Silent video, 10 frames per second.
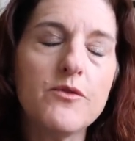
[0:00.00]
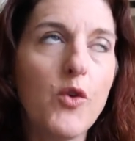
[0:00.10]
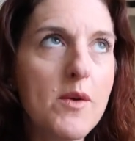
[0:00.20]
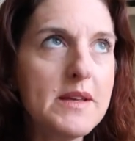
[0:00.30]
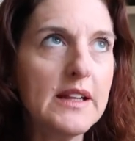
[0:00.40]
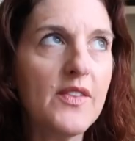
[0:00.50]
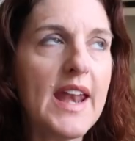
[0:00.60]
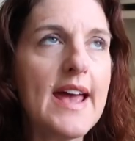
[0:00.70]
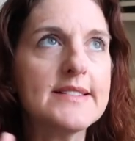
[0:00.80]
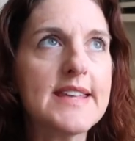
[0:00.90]
formula
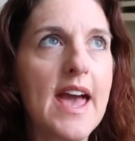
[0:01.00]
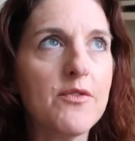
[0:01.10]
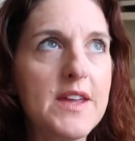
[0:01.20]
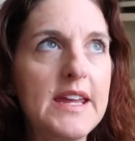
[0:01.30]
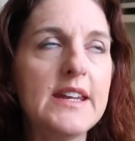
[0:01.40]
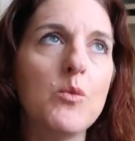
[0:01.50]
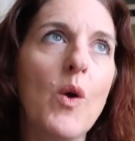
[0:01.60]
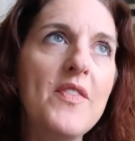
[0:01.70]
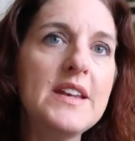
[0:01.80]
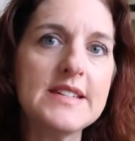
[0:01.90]
that has caffeine and
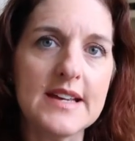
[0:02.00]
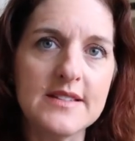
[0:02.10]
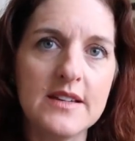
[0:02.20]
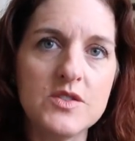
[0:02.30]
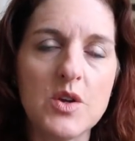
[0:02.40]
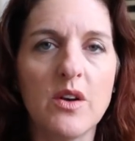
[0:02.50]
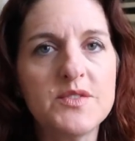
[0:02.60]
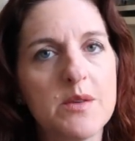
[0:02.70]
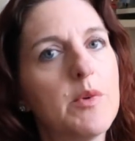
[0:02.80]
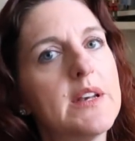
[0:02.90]
one that doesn't. So if
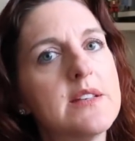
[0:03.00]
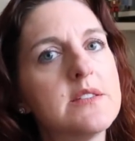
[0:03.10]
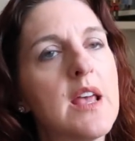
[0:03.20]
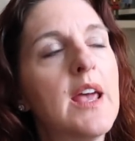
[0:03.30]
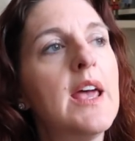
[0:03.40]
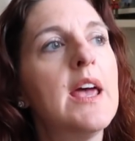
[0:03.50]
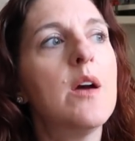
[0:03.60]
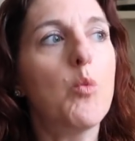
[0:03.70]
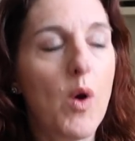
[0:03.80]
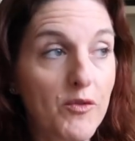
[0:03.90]
someone is,
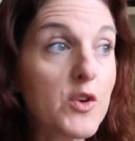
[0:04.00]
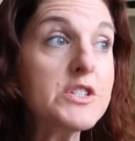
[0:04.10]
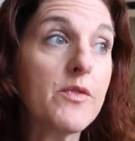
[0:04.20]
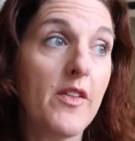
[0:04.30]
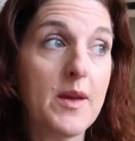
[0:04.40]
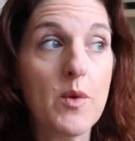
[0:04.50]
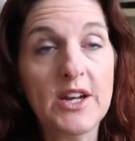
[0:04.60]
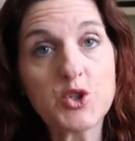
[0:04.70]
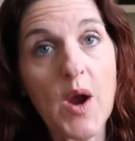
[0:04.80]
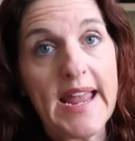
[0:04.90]
well, first of all, they want
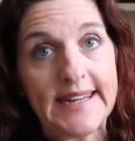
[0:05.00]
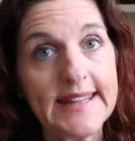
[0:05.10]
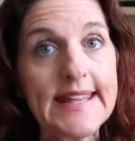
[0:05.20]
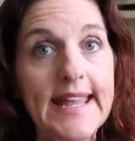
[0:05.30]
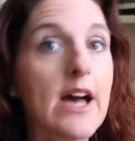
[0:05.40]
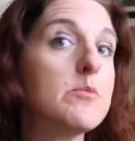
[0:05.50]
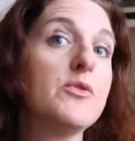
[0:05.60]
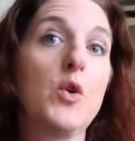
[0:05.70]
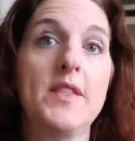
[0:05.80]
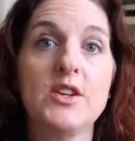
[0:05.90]
to try anything out
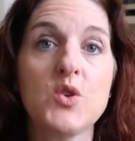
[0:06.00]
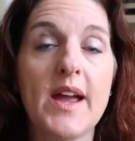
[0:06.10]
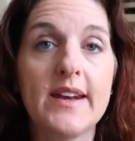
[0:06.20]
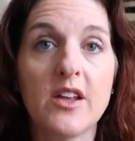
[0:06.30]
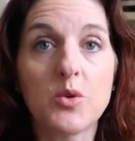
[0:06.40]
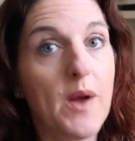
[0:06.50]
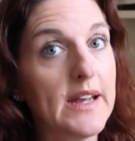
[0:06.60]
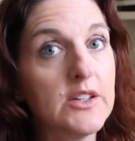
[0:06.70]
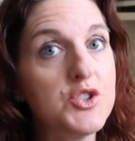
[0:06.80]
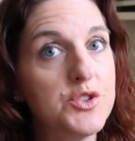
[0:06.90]
before they try it on a
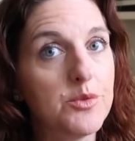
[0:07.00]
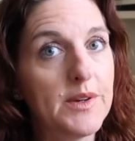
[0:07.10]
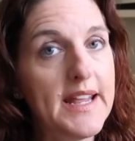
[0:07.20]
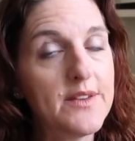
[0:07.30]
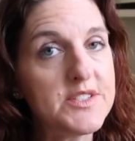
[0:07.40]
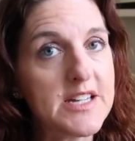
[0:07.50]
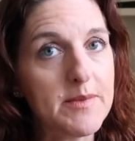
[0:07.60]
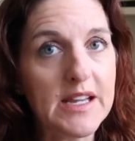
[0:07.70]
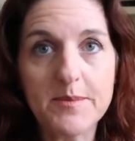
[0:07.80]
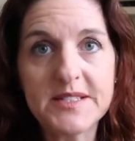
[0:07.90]
run, because you don't want to have
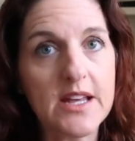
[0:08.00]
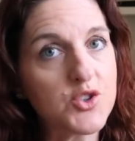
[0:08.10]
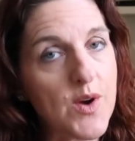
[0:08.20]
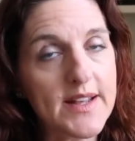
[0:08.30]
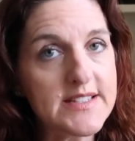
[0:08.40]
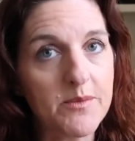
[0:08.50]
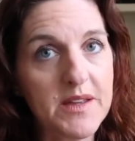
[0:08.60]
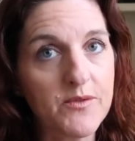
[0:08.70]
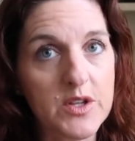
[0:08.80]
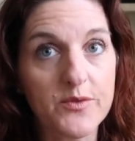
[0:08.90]
stomach upset trying
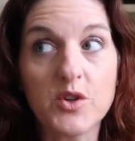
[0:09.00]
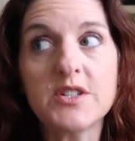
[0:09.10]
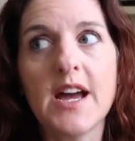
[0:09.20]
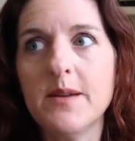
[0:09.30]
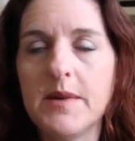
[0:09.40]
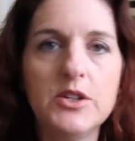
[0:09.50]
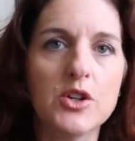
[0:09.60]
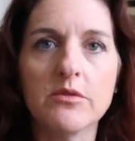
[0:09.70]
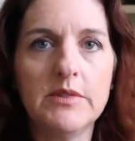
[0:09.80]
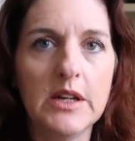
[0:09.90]
something for the first time and
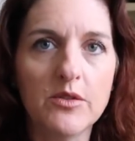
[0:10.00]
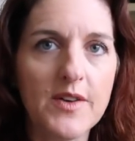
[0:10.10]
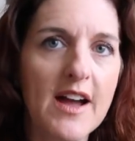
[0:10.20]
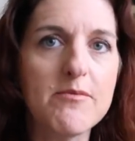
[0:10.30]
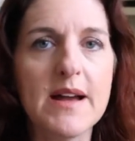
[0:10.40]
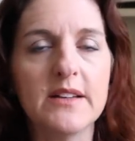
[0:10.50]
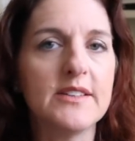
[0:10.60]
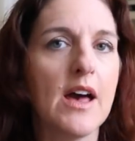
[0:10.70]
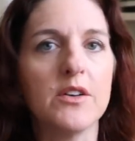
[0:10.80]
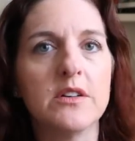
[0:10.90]
you're, you know, 5
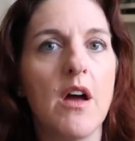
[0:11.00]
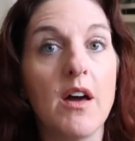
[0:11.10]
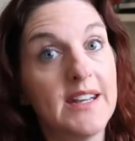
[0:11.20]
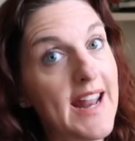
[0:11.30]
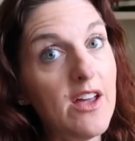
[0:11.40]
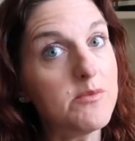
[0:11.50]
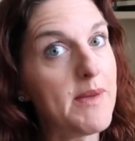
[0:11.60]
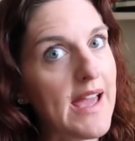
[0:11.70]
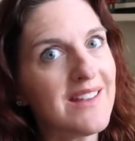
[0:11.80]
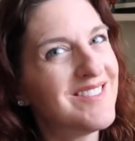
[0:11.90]
miles out on an out and
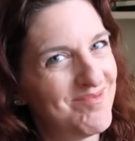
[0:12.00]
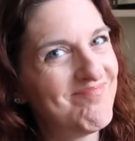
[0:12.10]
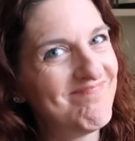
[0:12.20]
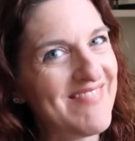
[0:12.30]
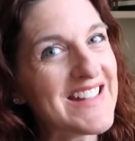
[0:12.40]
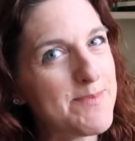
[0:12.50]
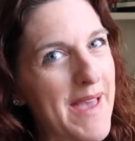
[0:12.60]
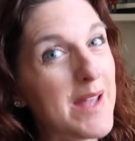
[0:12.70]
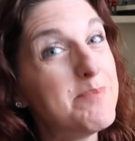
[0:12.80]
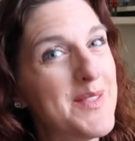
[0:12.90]
back. That's
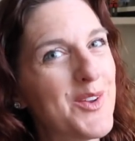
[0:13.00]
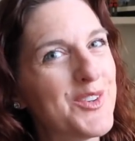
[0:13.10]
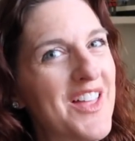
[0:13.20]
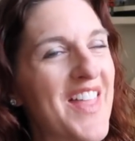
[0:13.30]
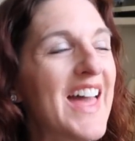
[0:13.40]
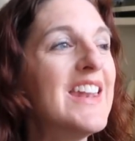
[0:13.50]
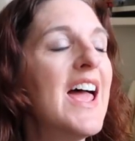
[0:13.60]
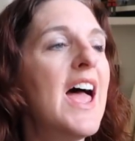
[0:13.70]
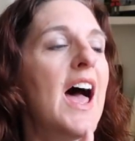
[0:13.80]
bad. Been there, done that.